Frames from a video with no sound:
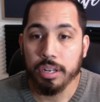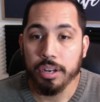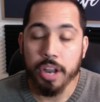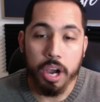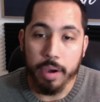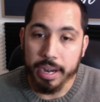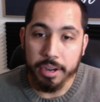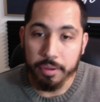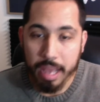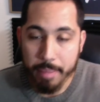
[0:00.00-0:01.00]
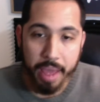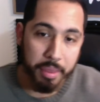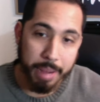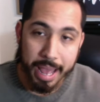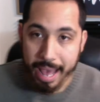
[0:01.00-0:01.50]
No, I didn't do that math in
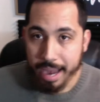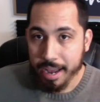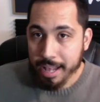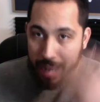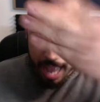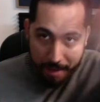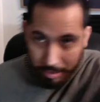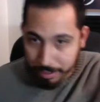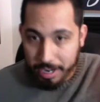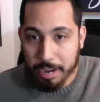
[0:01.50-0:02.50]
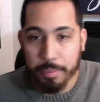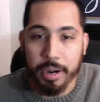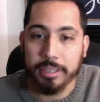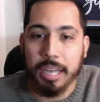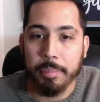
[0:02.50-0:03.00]
my head. I have it written up there
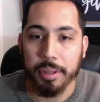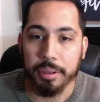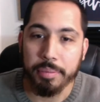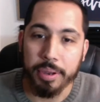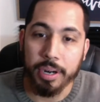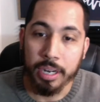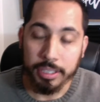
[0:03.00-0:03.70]
on top of the computer.